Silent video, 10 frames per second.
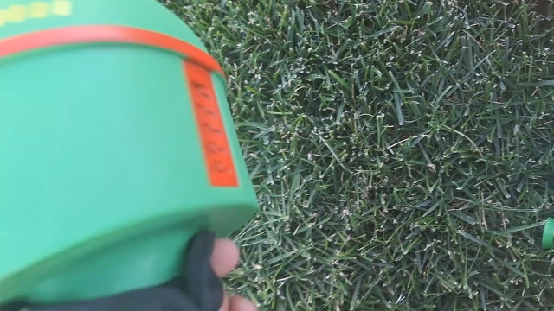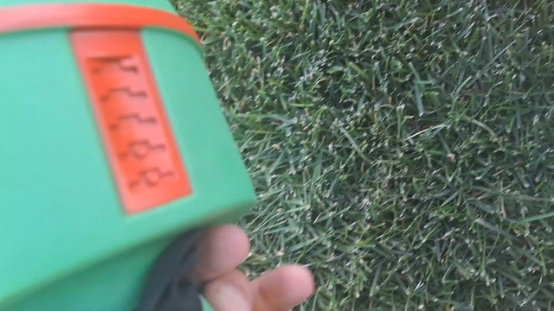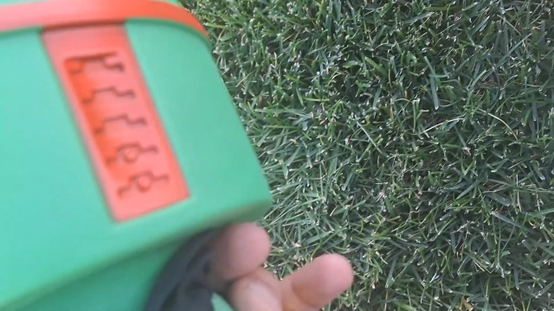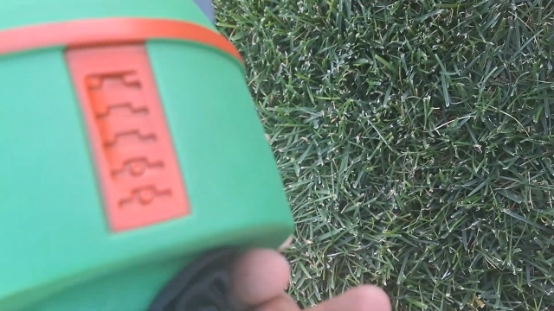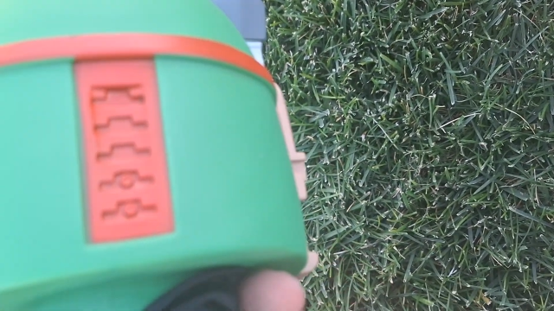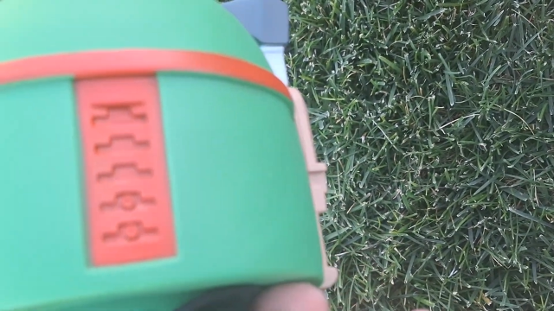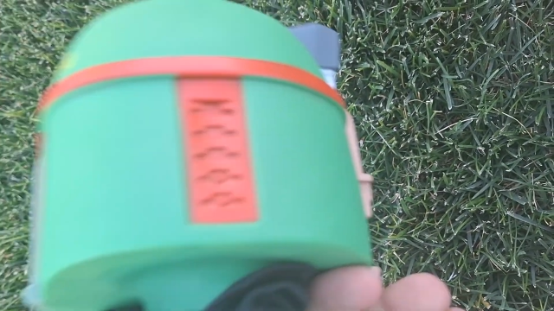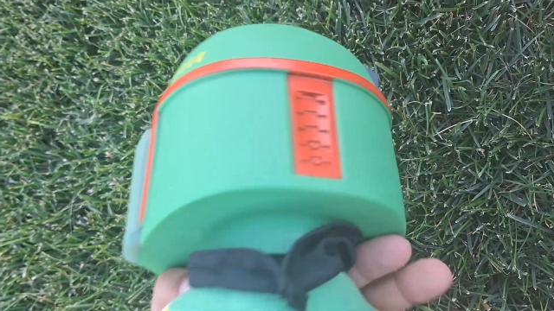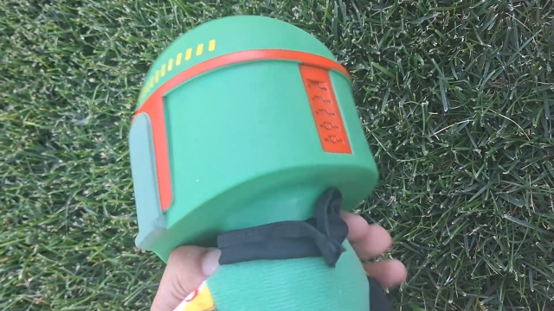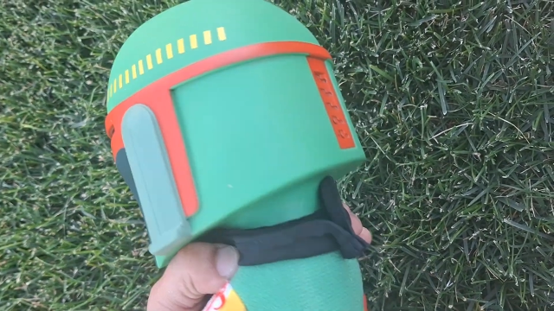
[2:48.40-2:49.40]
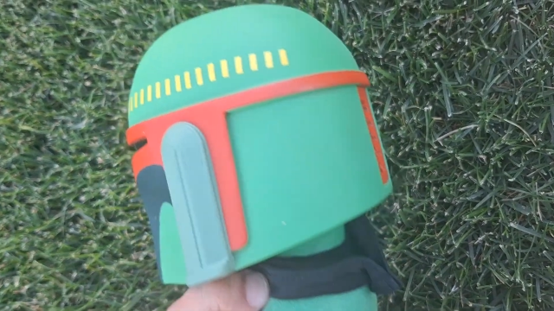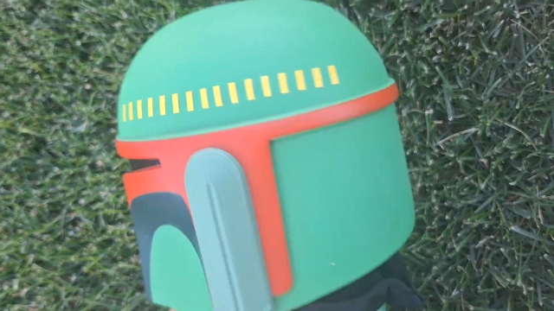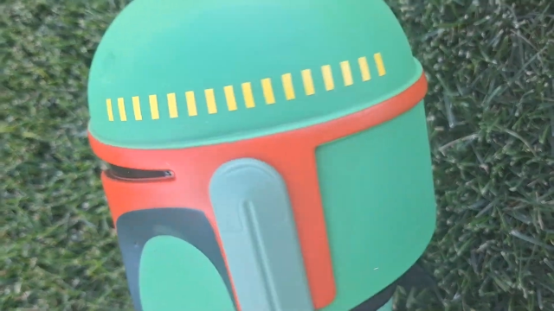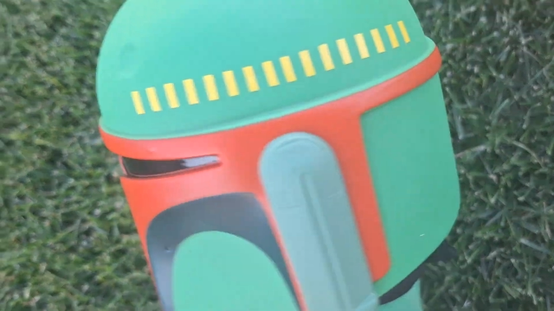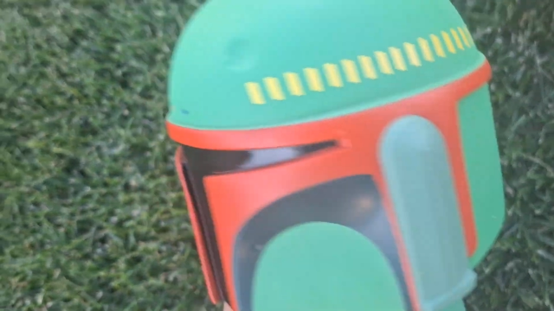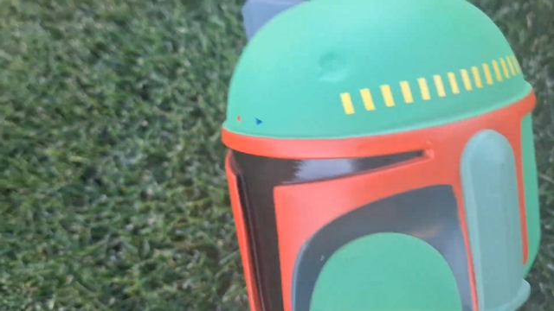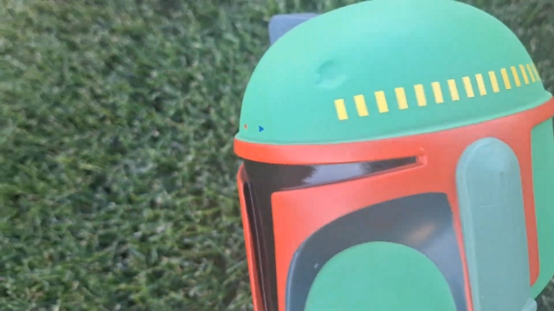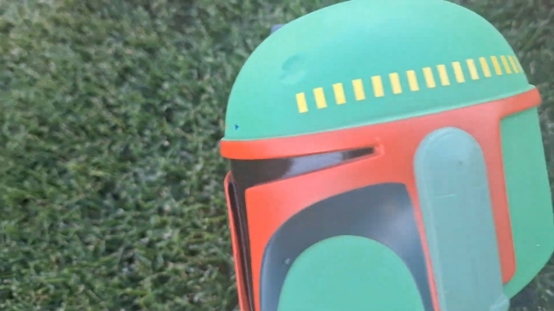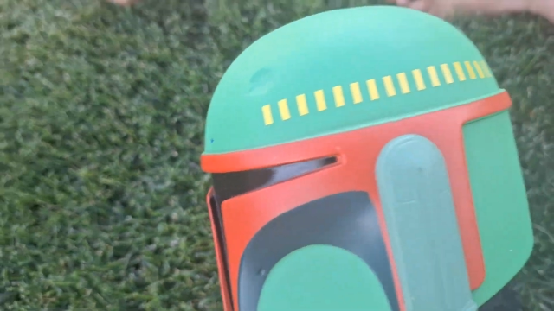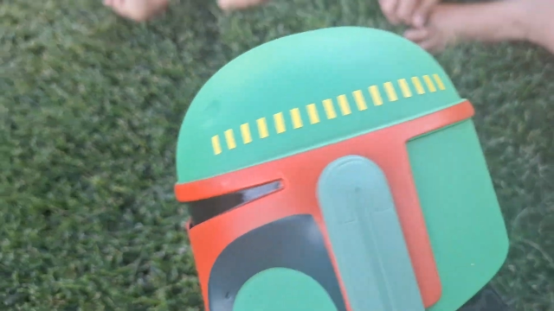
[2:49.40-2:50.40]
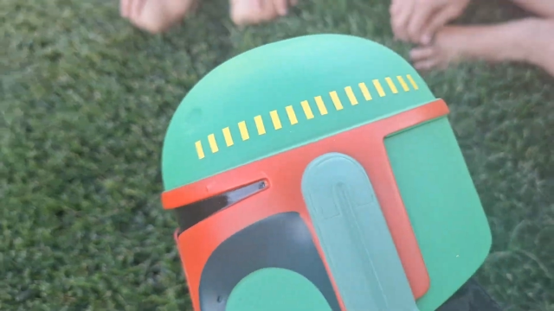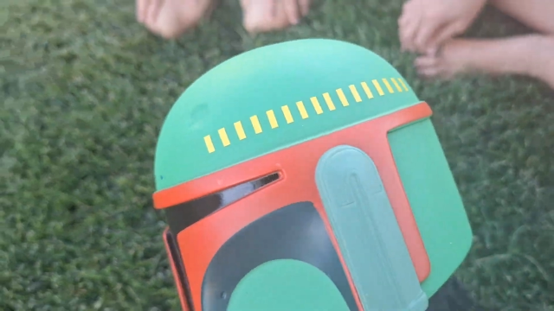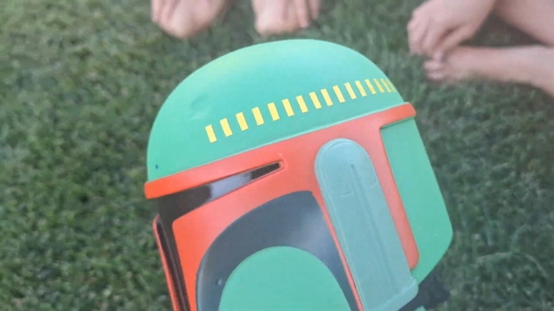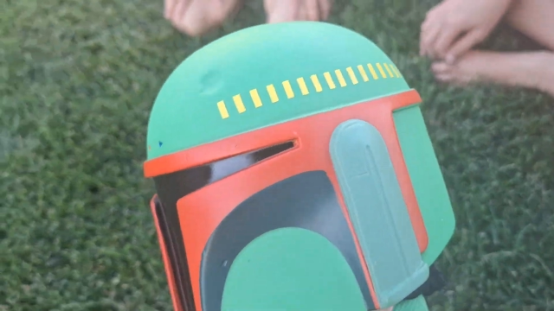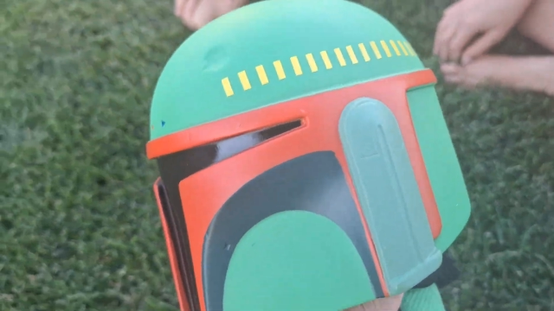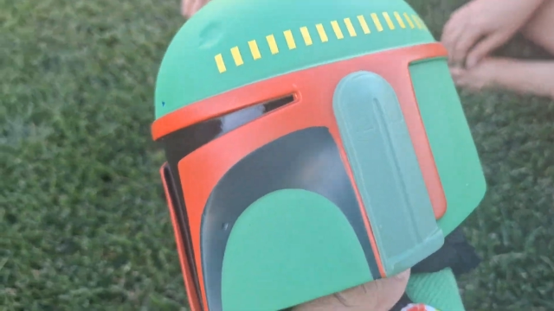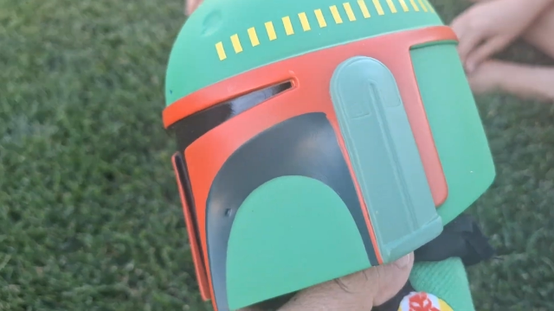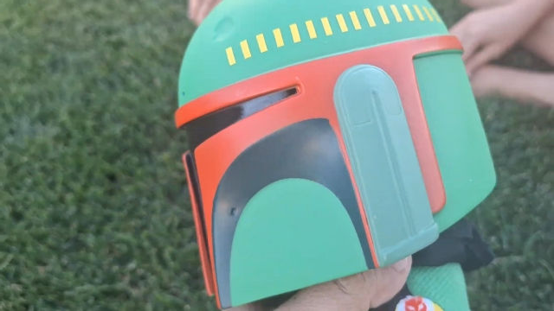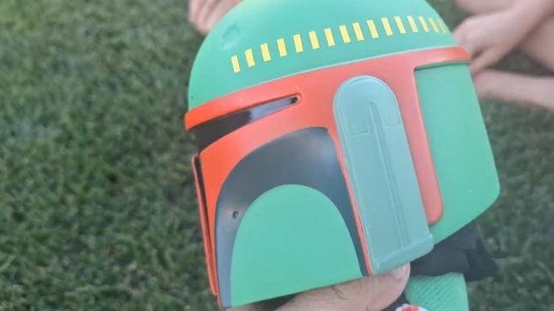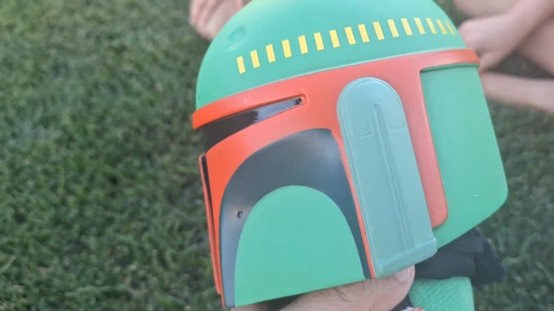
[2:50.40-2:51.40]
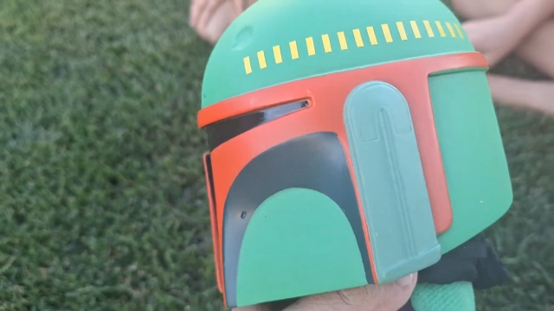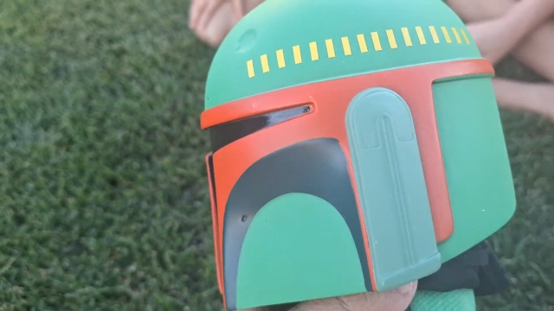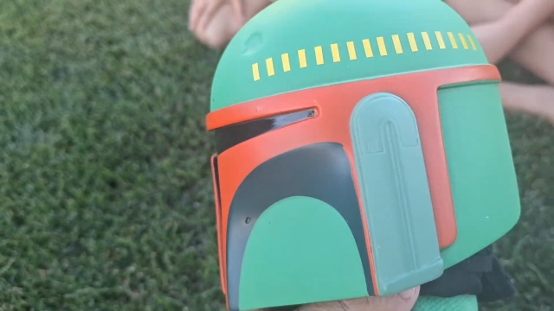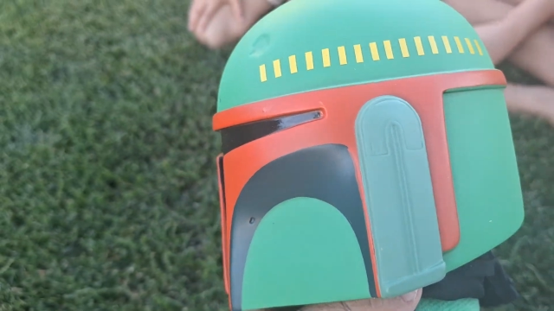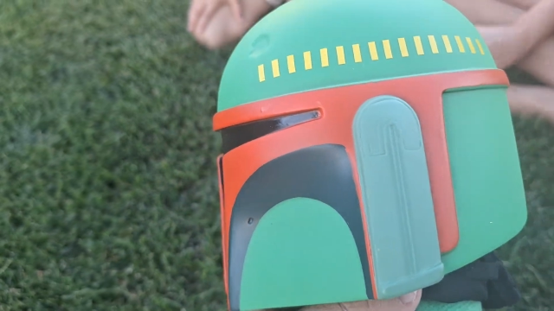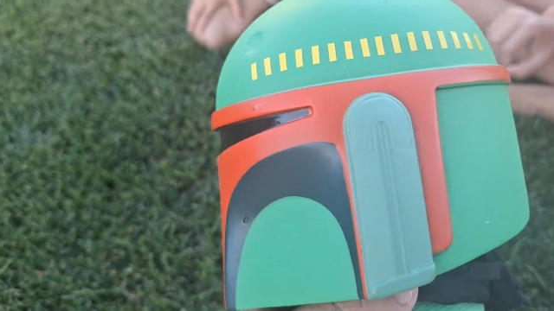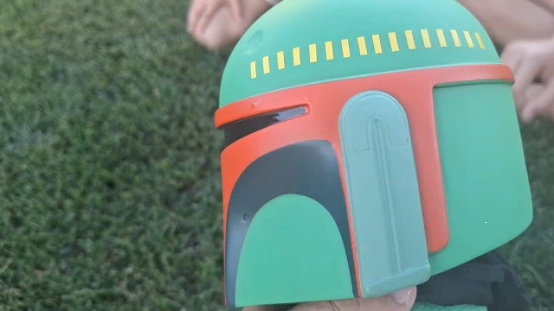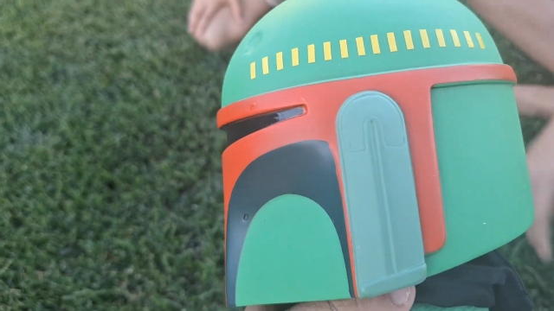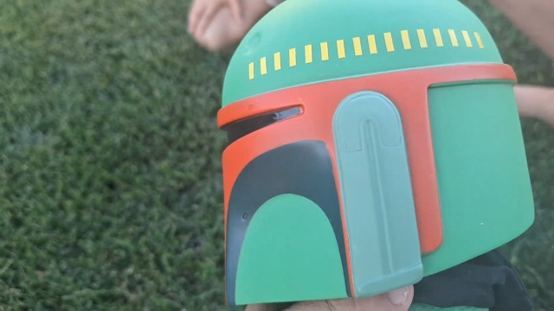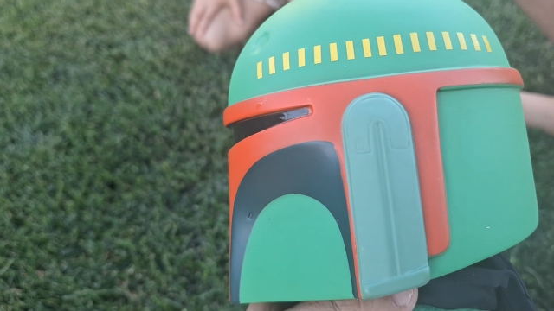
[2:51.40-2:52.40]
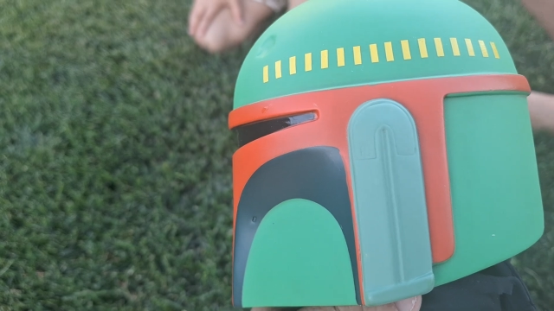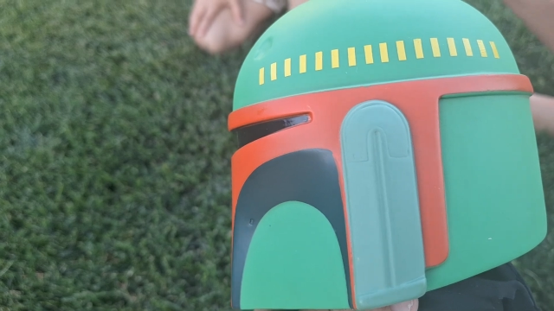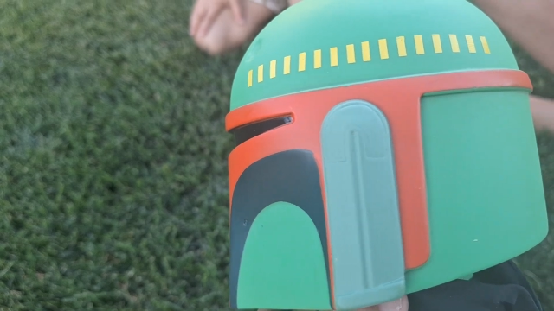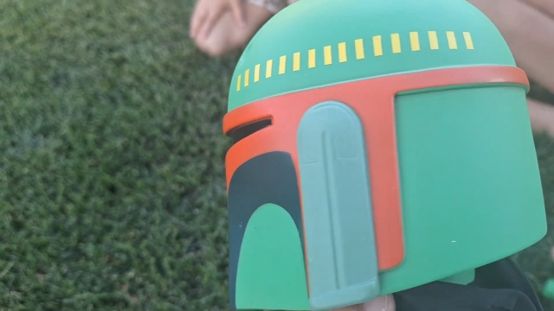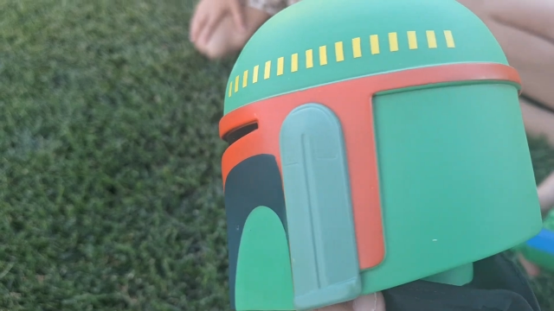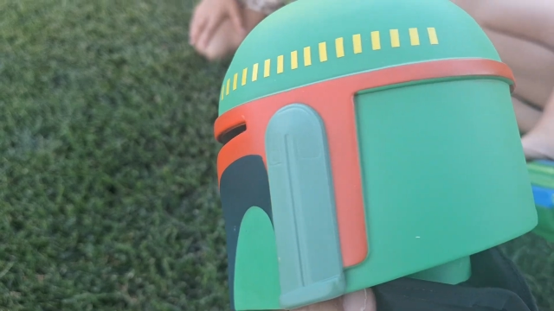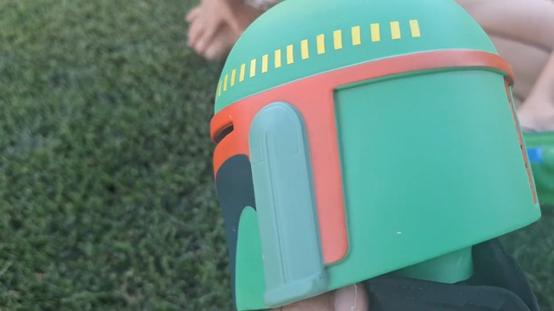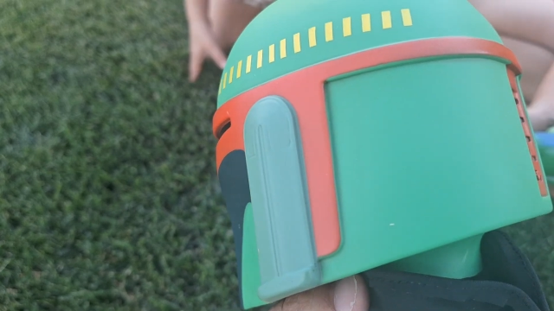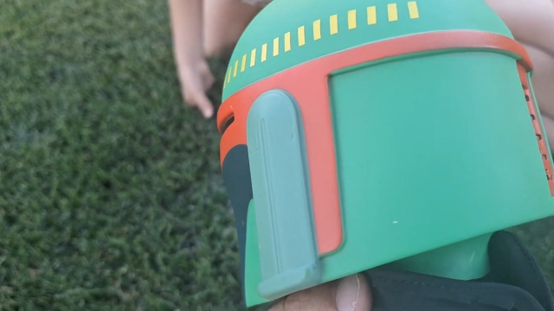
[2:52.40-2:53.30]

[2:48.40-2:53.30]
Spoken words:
(no speaker visible)